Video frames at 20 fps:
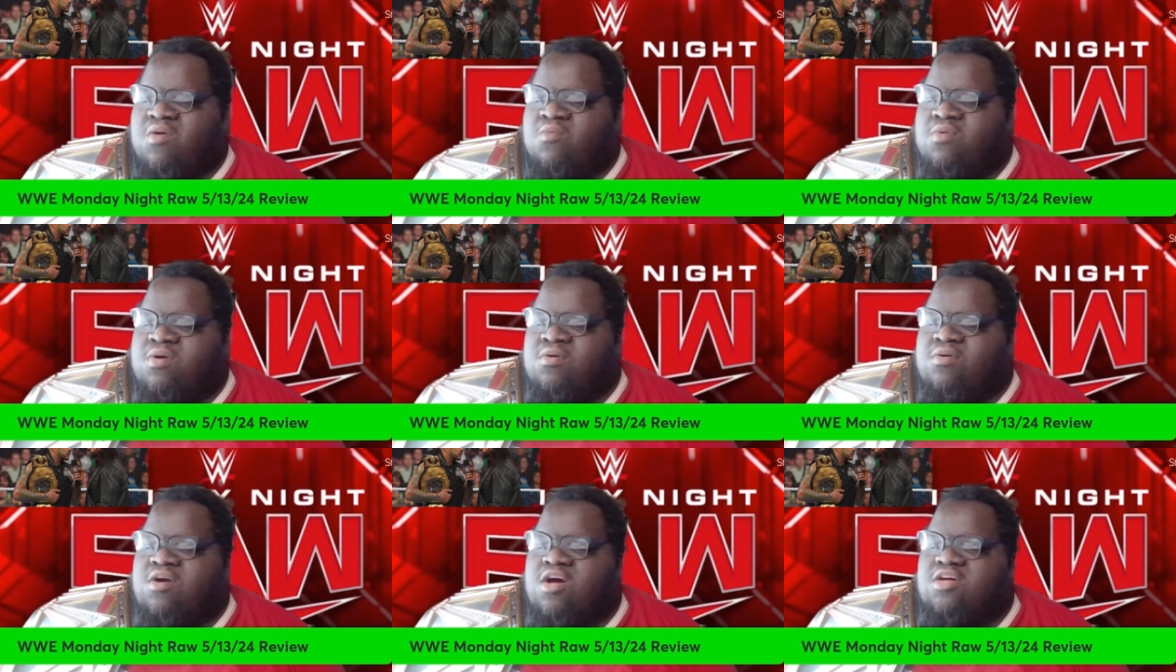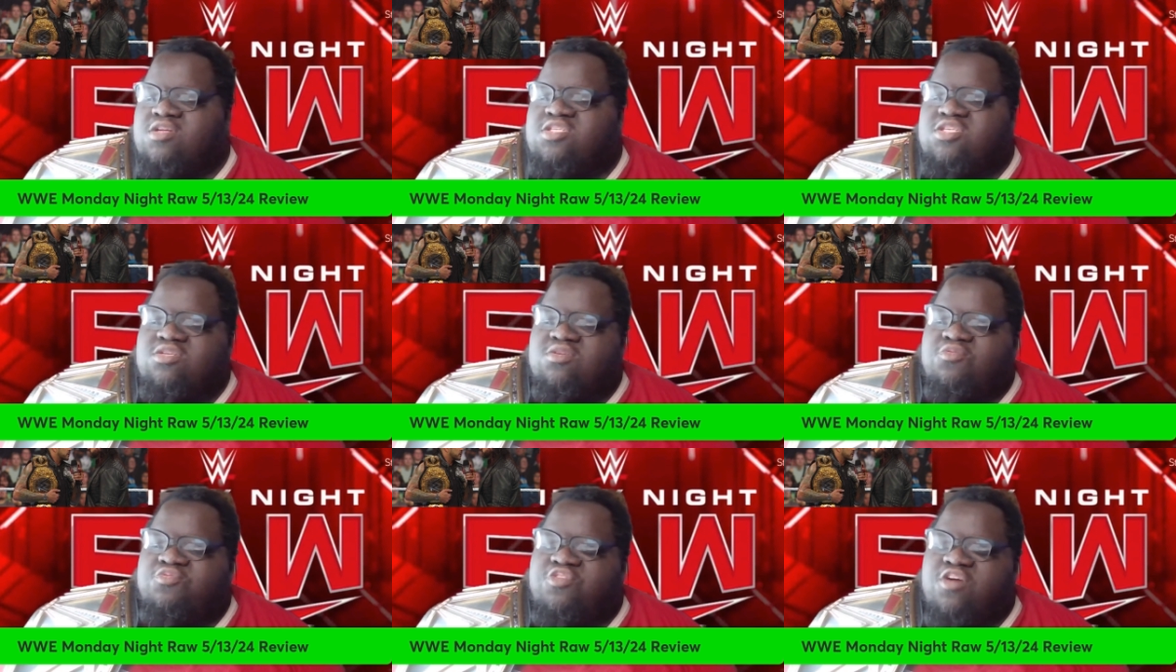we'll go
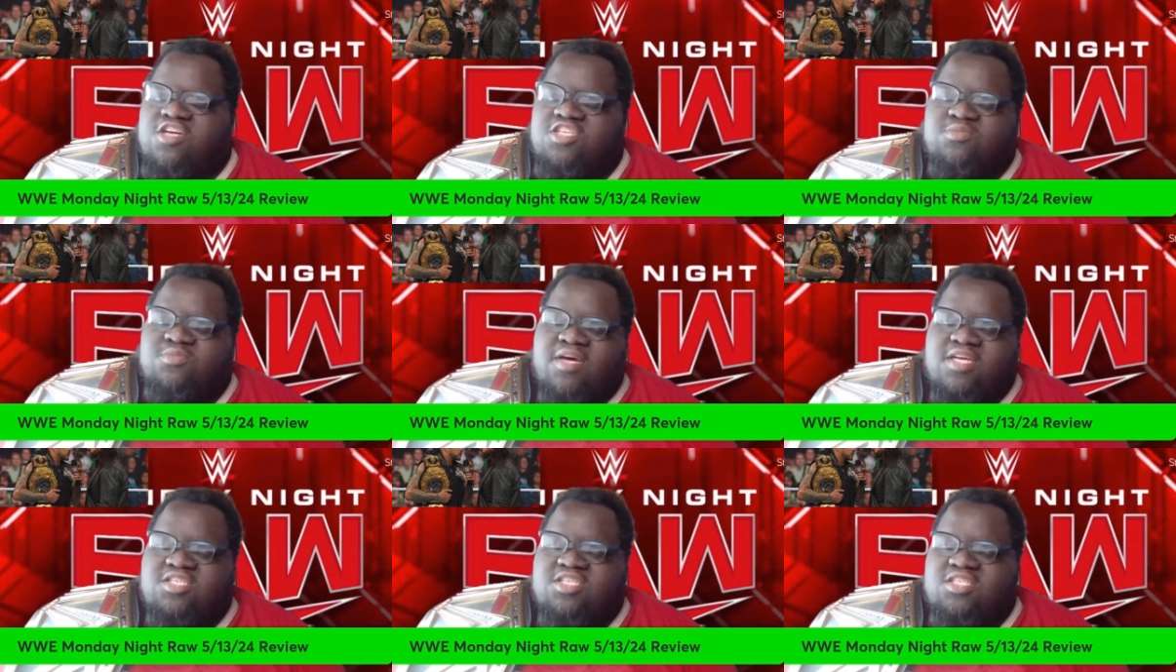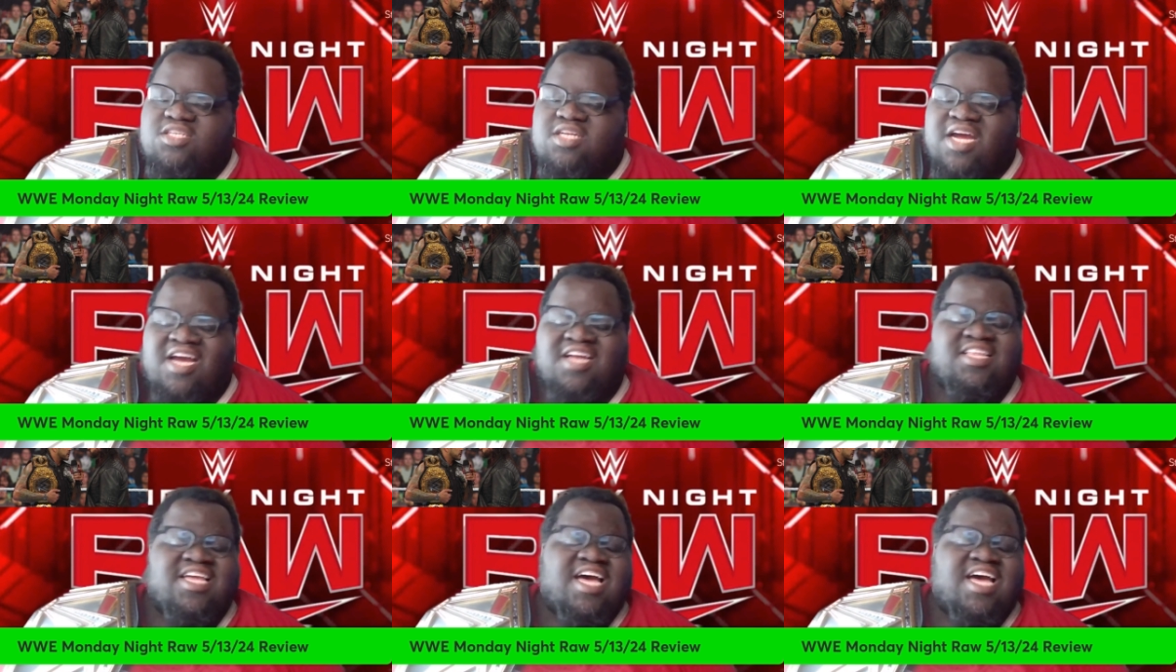to the first match of the
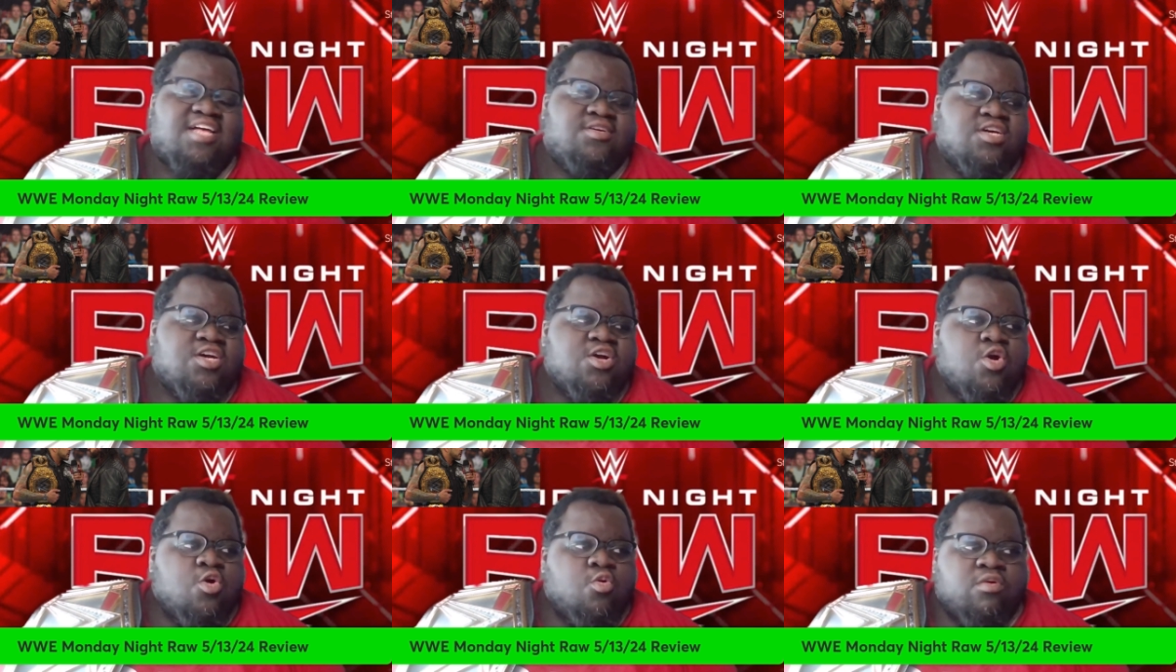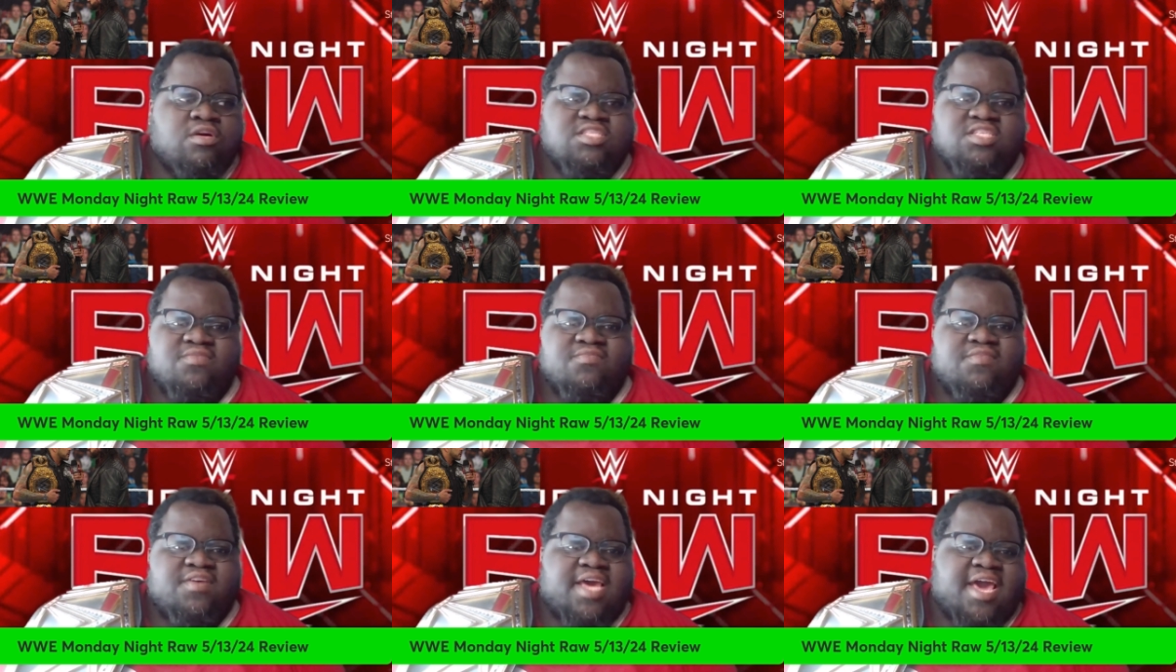night, and that
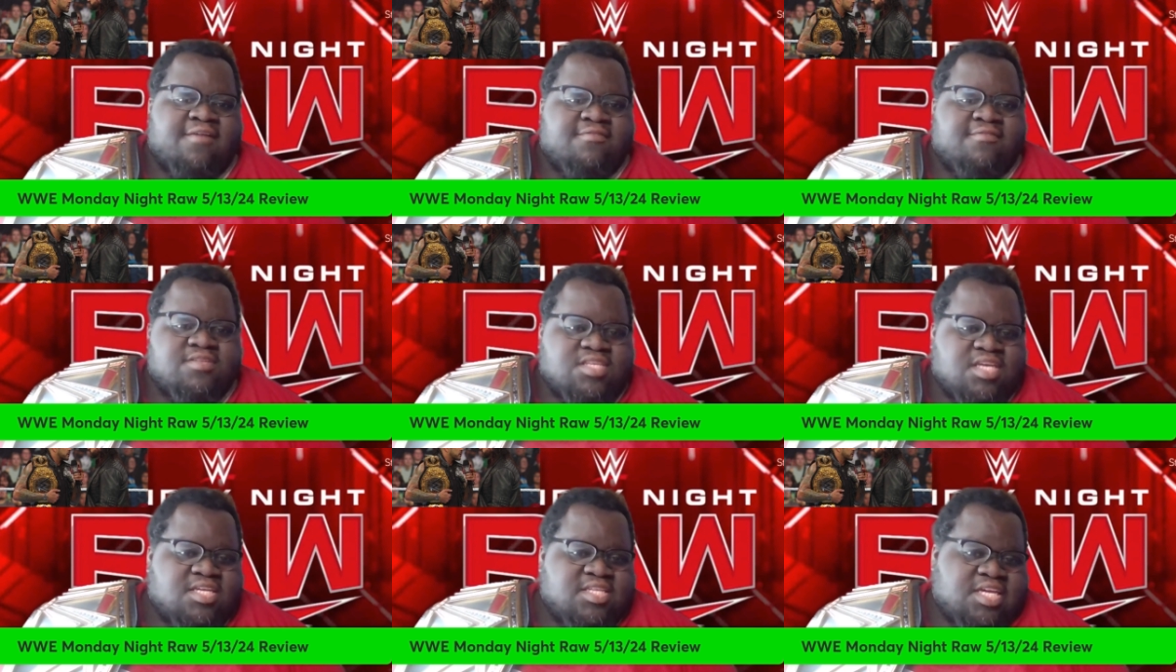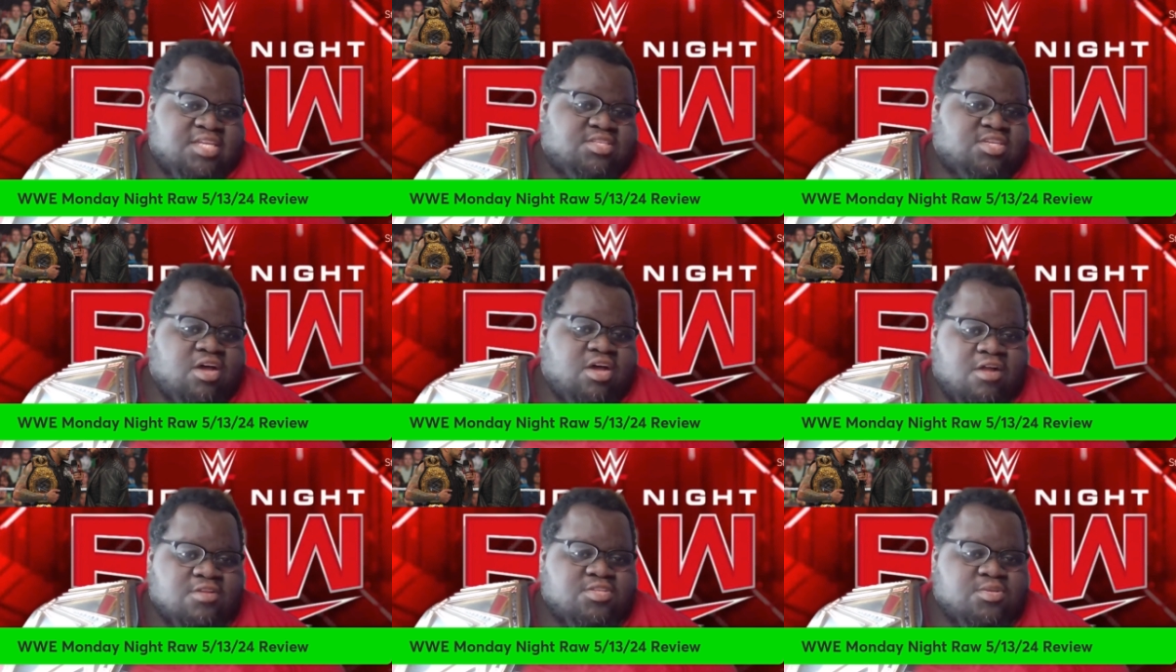wasn't even everything they
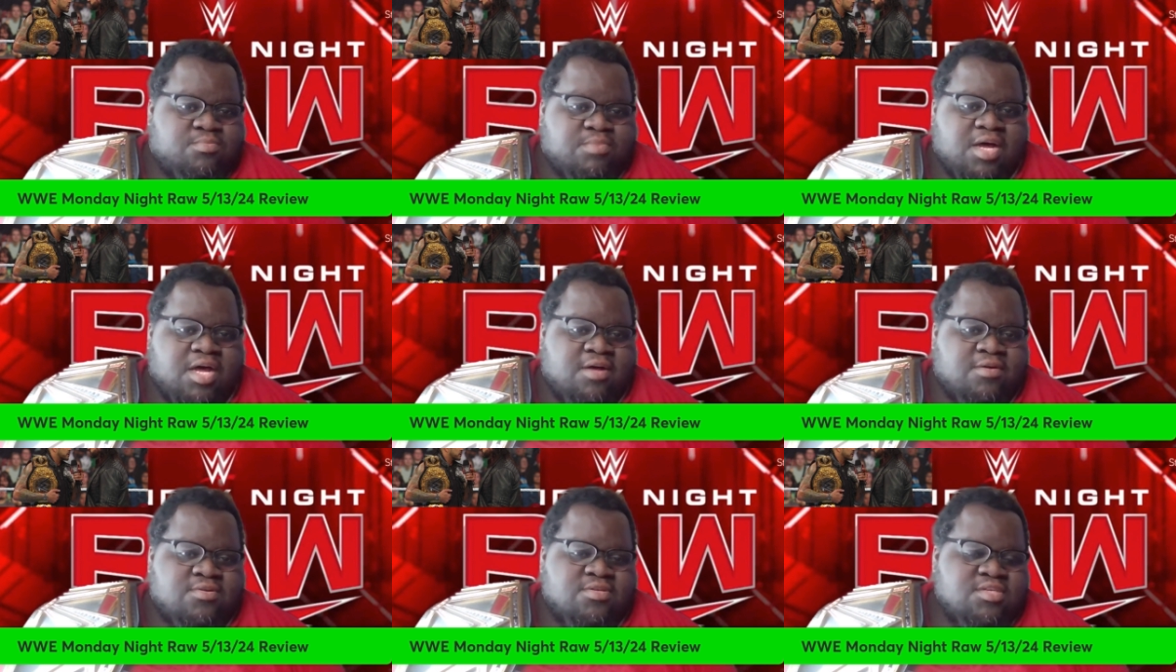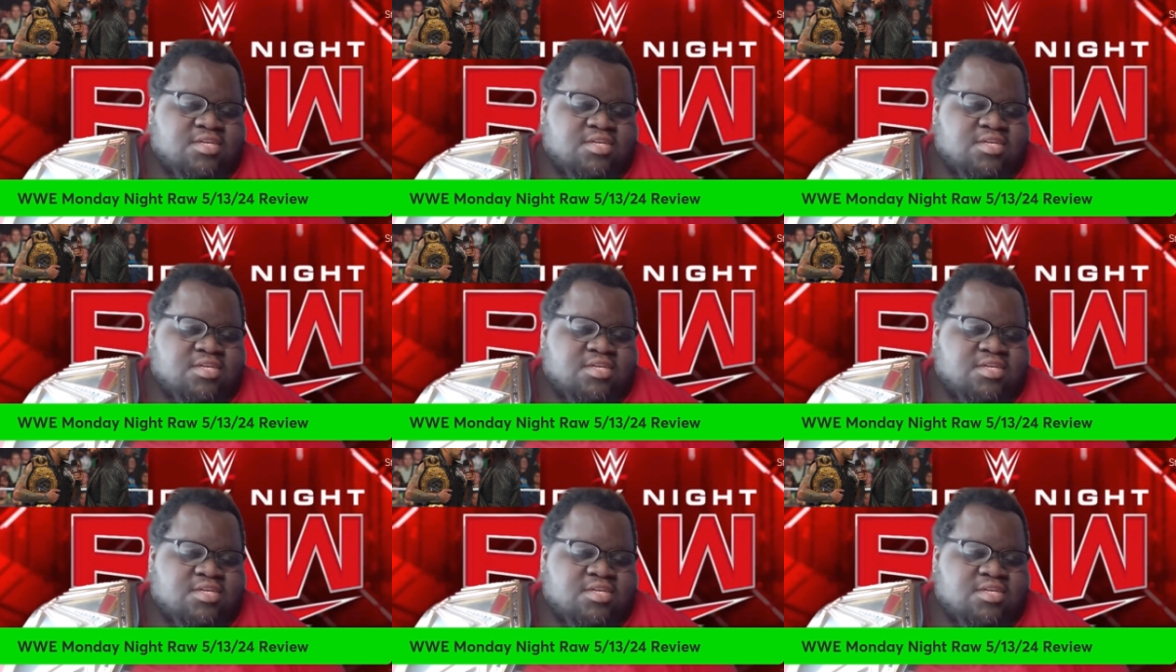talked about.